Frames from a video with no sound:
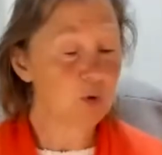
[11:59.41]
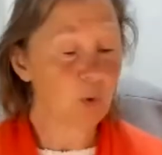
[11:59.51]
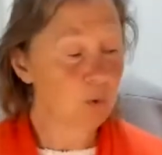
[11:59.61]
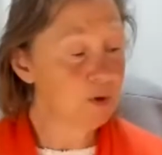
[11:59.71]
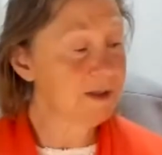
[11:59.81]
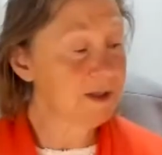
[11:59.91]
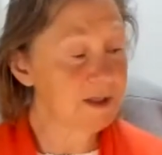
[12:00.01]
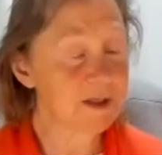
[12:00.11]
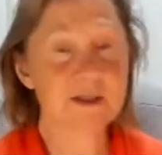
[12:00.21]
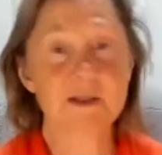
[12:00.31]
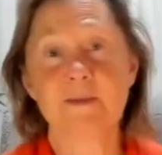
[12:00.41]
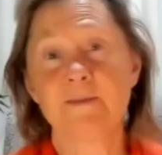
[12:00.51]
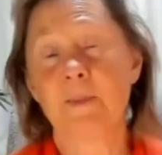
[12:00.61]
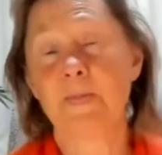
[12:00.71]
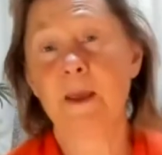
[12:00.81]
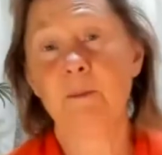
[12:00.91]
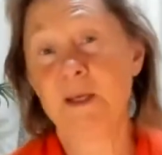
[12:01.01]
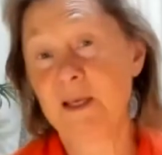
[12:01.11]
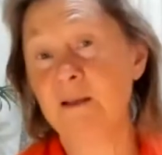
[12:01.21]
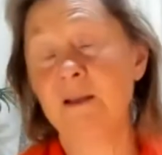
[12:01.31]
all diseases
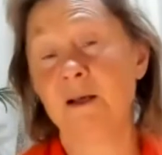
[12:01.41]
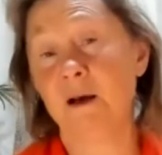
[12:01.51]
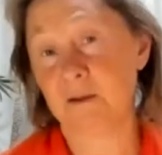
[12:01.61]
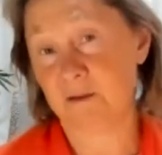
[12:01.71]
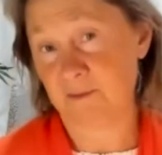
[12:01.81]
begin in the gut.